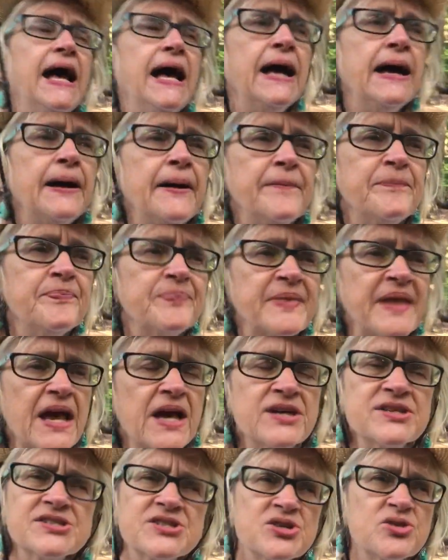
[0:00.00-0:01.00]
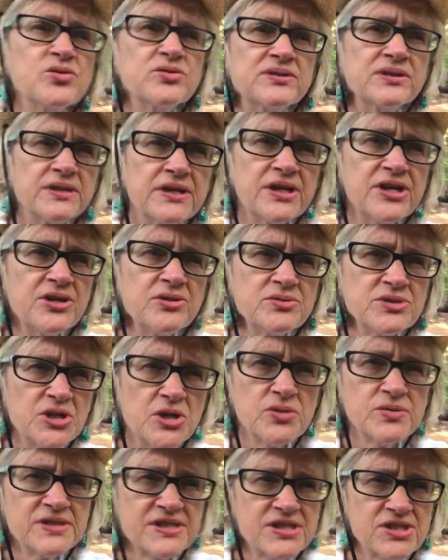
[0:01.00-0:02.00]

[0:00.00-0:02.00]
Um, so, you know, don't